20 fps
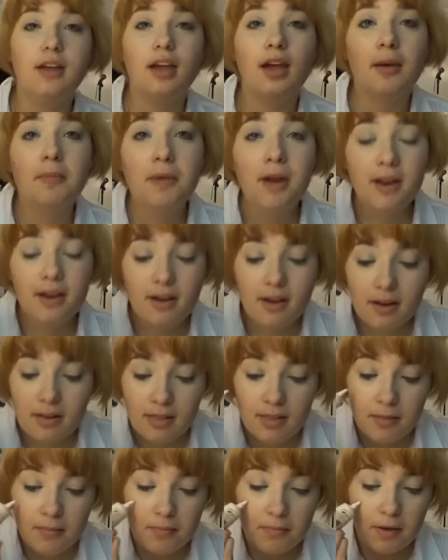I'm not
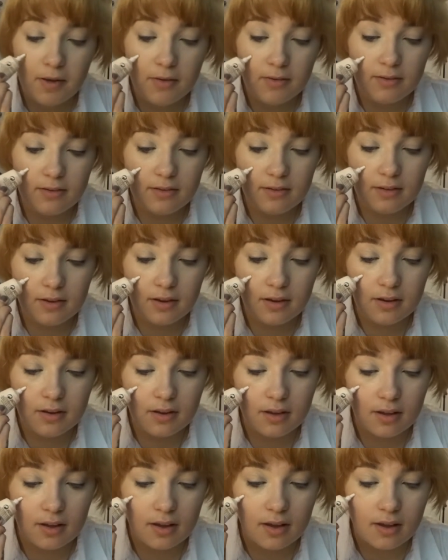the most
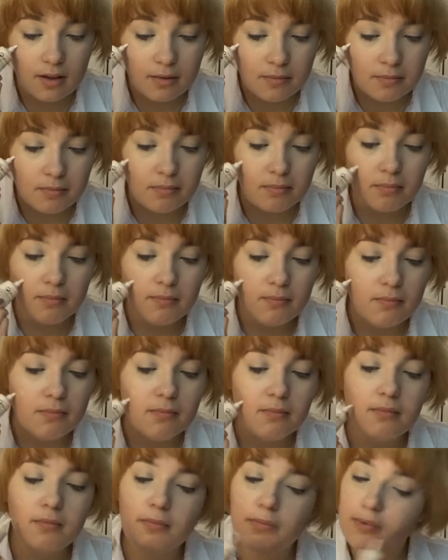
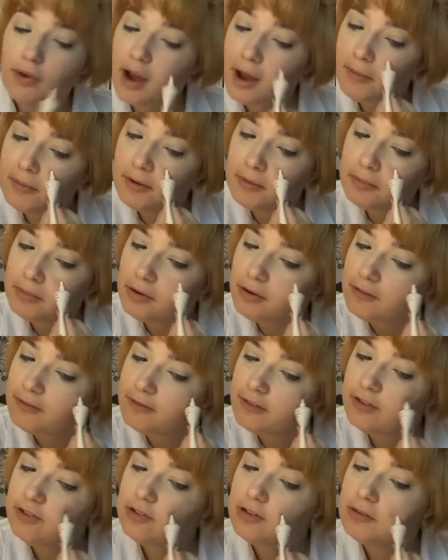primer
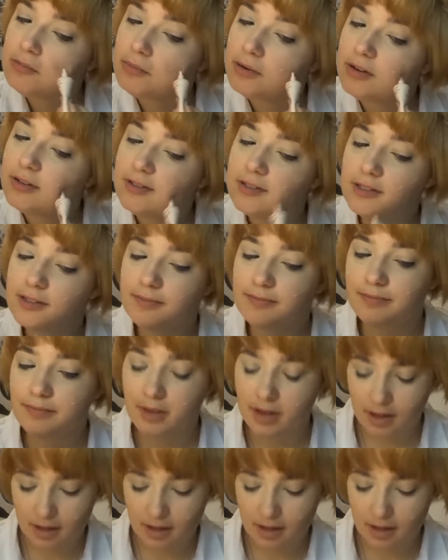proficient person.